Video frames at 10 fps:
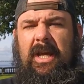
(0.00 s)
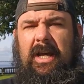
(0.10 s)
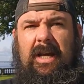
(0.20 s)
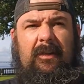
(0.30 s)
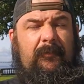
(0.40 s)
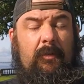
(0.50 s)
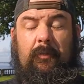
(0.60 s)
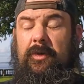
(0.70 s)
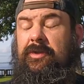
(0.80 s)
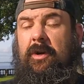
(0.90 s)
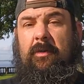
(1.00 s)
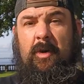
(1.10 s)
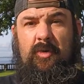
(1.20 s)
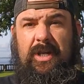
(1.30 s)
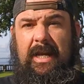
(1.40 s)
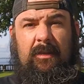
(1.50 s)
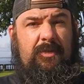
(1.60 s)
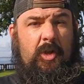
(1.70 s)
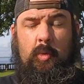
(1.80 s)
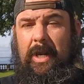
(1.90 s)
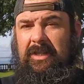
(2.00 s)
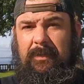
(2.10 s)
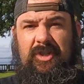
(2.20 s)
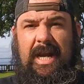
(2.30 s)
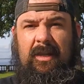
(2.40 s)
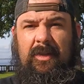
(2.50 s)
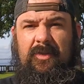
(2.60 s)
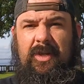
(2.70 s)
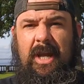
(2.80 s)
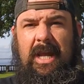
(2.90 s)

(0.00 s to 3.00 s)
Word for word: Uh, feel free to start your own challenge. Don't wait to be challenged.